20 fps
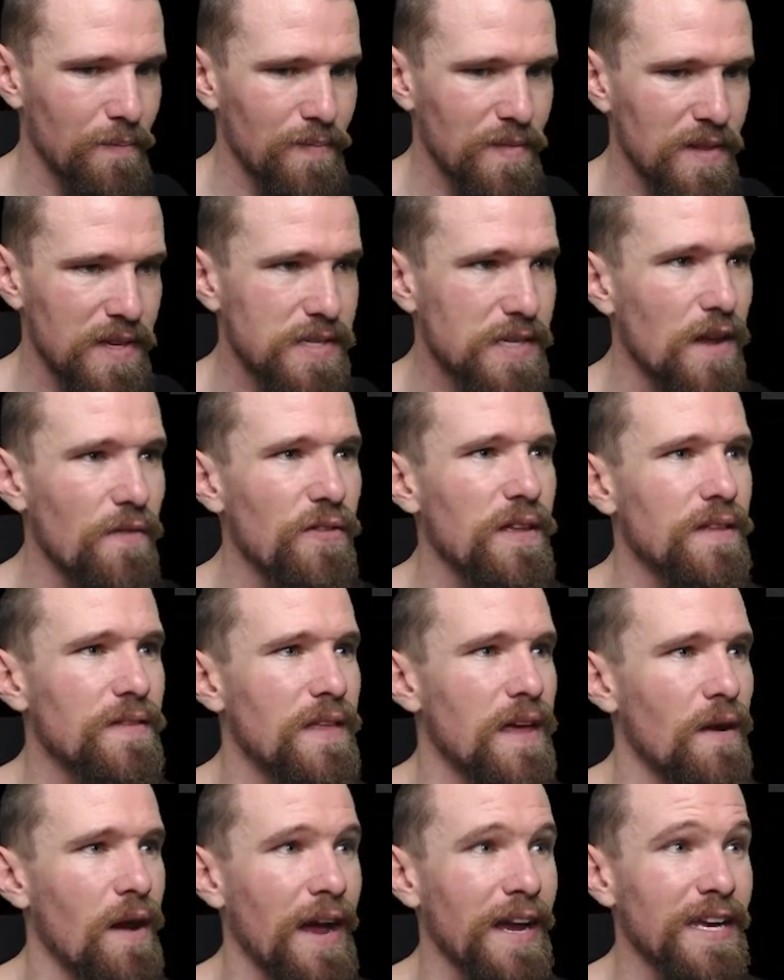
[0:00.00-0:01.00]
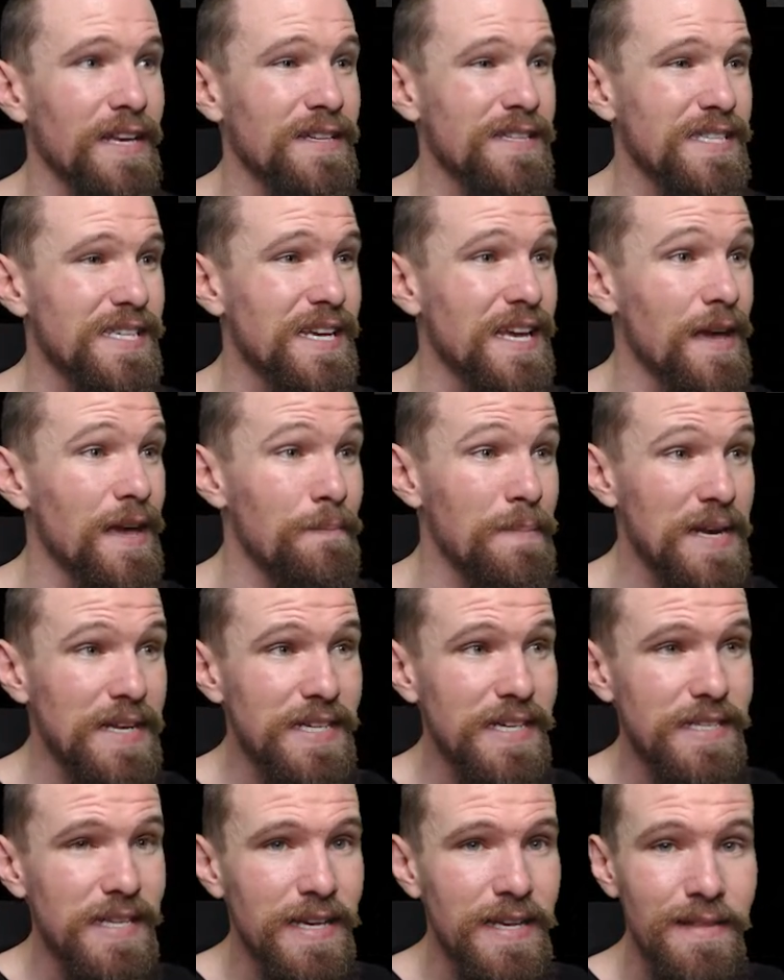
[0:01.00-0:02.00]
There's nothing that I can see
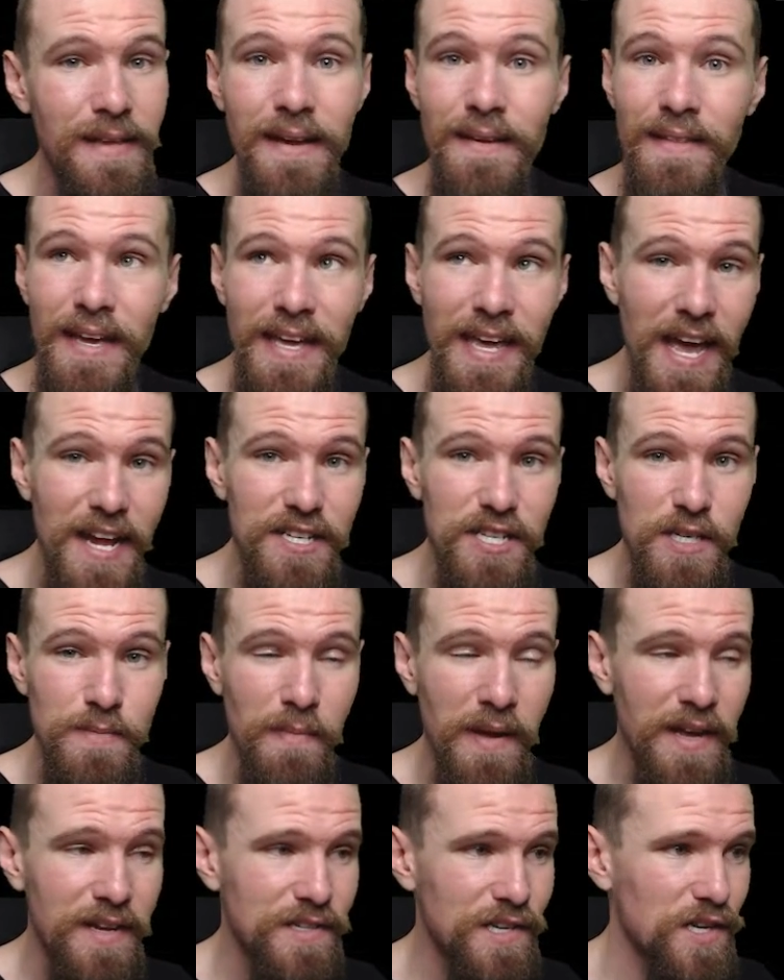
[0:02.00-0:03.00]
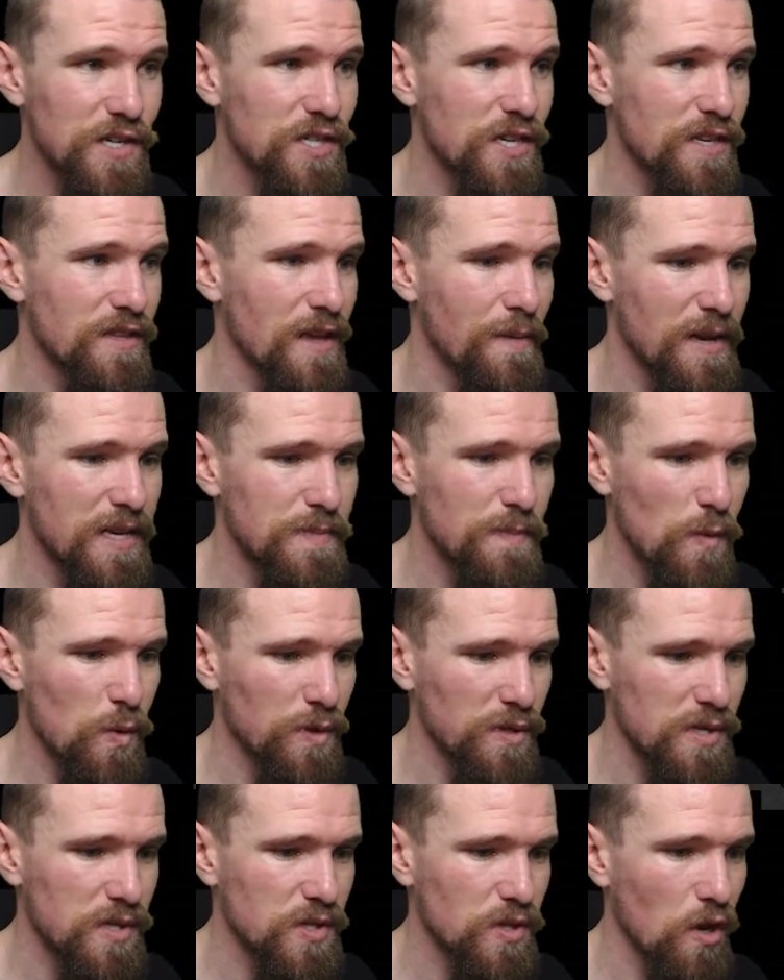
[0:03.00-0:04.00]
immediately there that catches my attention, that makes me
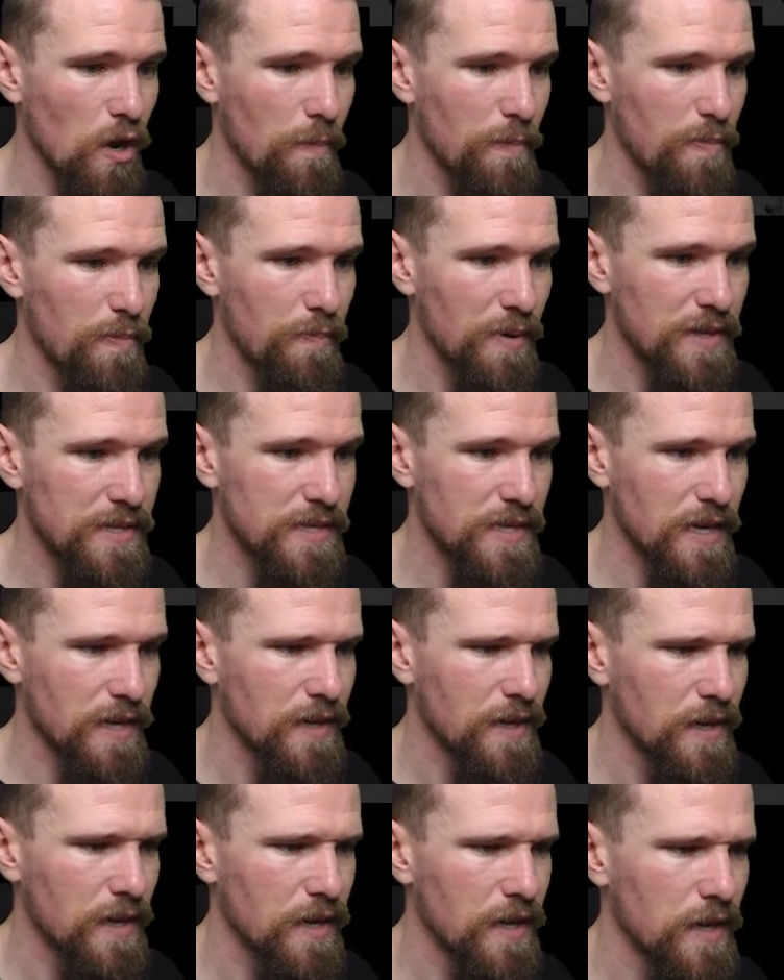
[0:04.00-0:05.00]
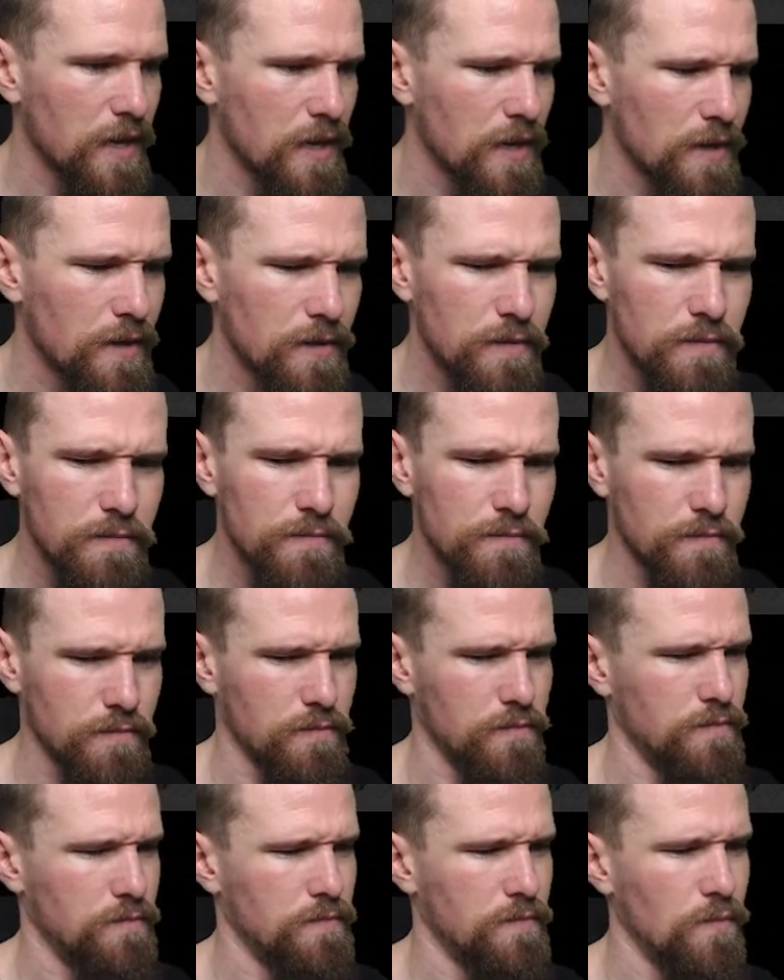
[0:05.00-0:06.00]
want to stop, but
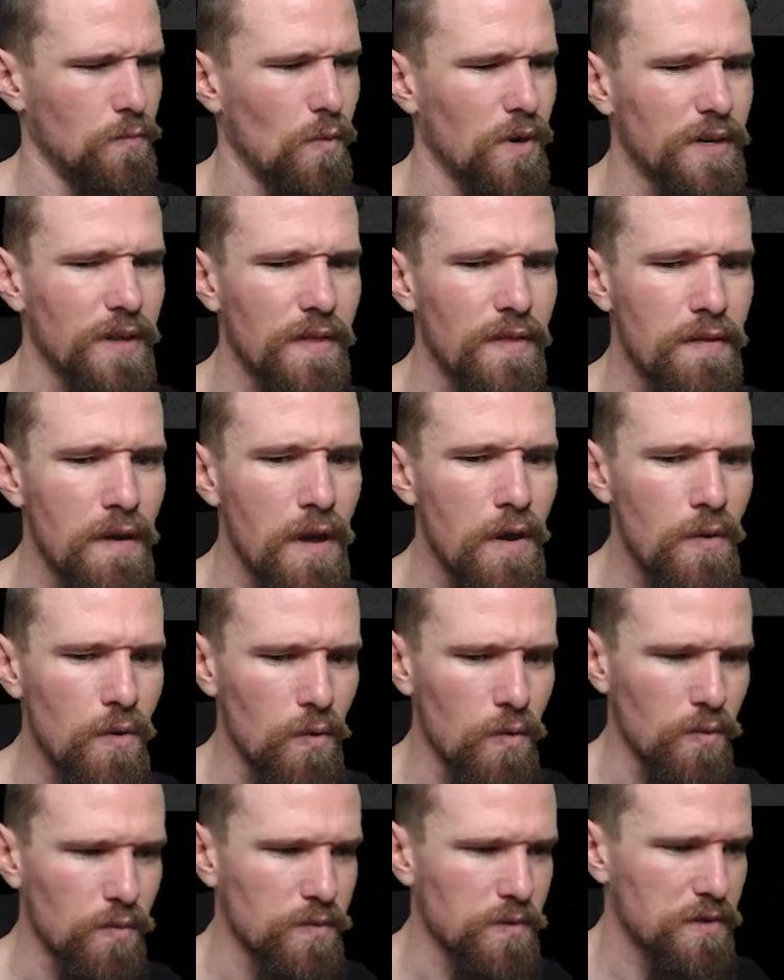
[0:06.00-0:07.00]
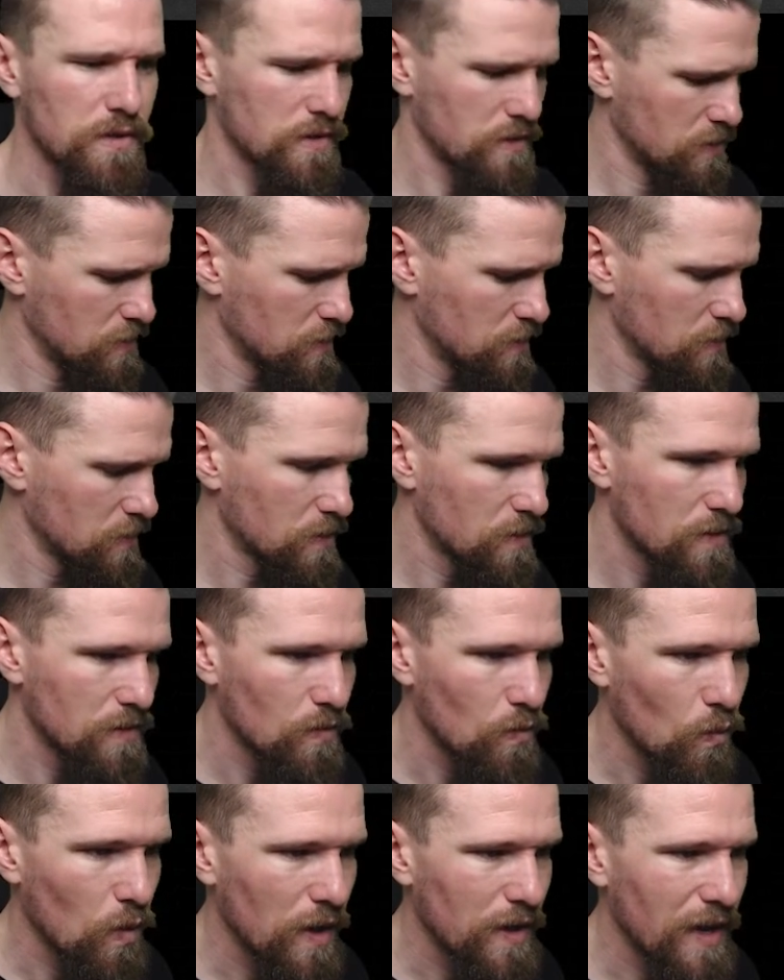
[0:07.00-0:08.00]
what are those?
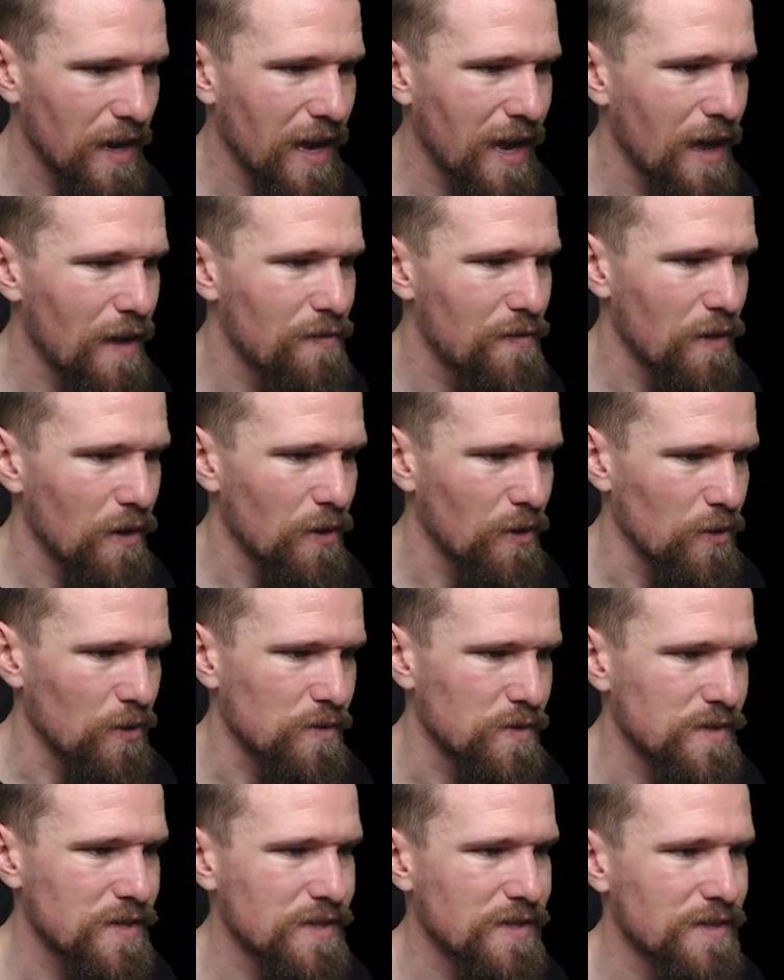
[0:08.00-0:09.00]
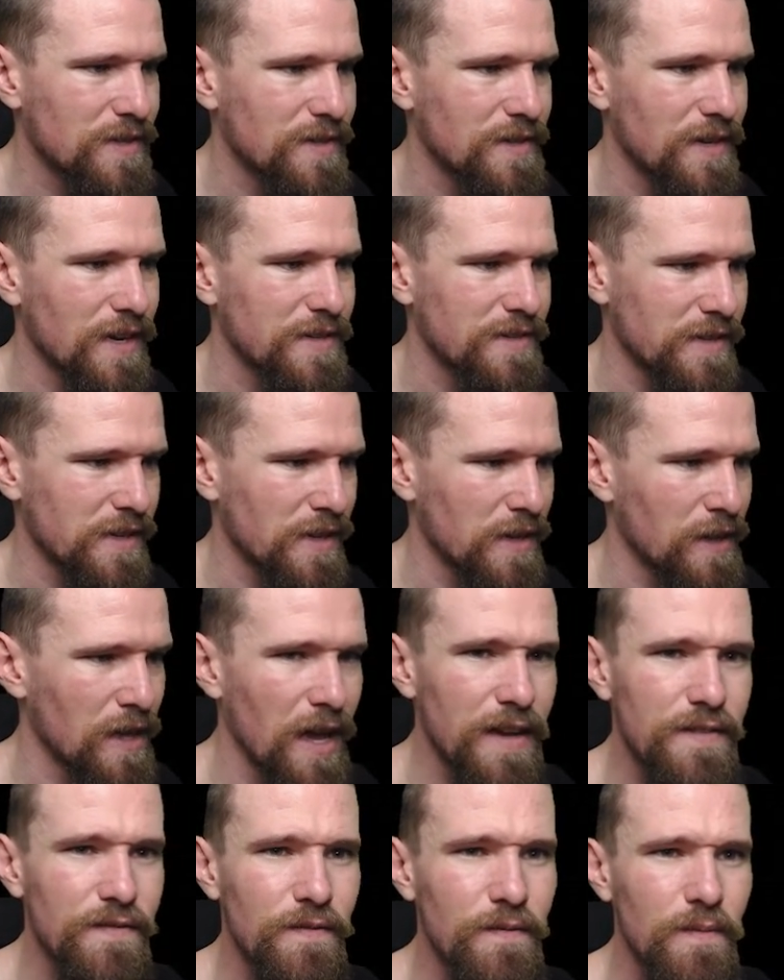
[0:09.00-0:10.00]
What are those? Is it a
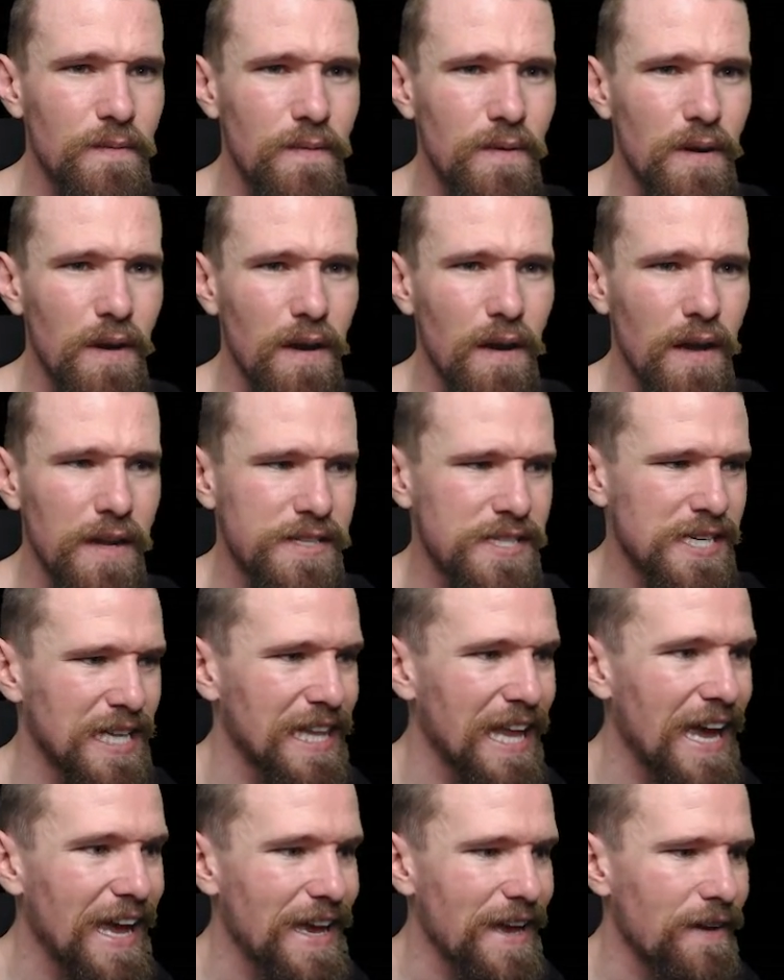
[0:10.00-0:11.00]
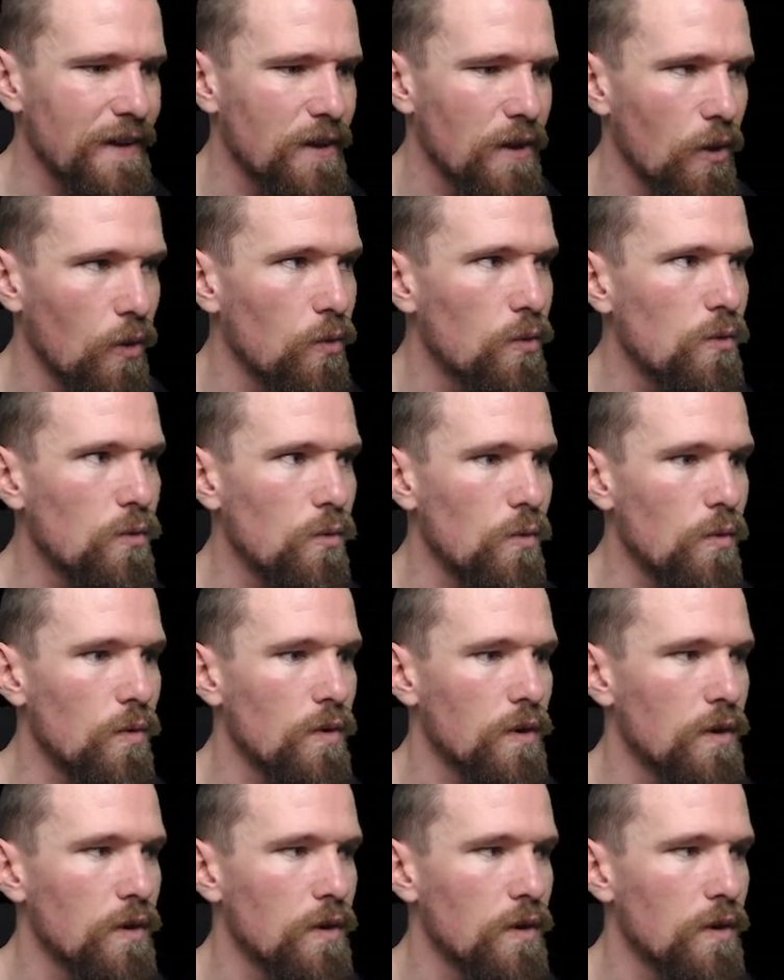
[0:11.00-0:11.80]
light? It's clay! Ooh!